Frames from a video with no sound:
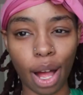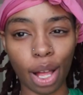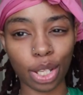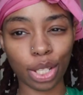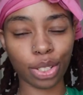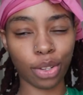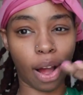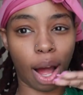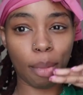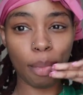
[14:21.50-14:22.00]

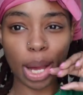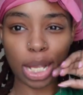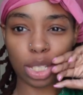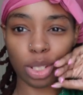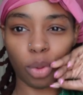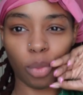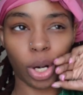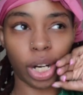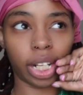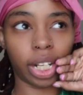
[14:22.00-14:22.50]
So I'm about
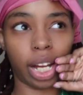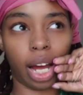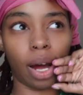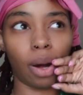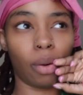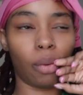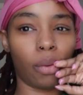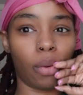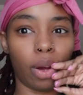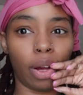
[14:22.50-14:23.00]
to work
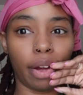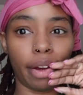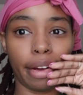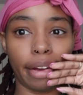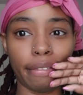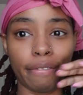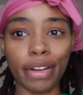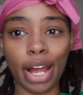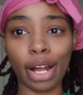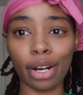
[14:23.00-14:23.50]
out. Uh,
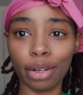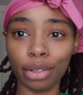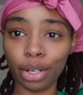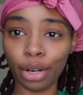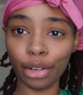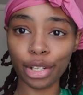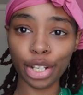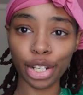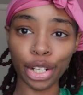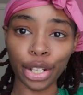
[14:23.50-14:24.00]
if y'all don't
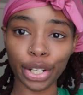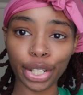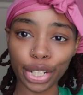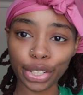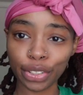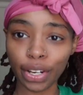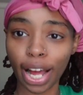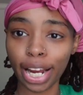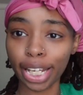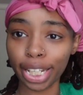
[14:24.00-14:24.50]
know, your girl
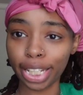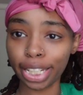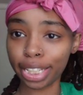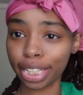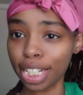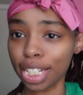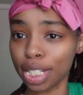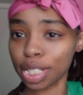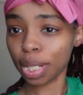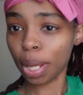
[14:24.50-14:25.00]
trying to get
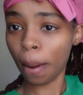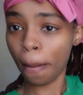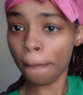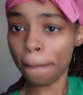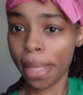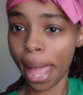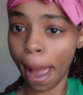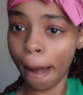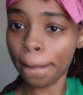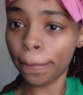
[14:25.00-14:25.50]
this
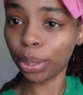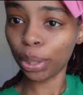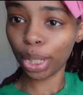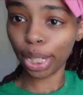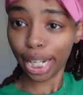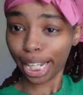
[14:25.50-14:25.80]
that booty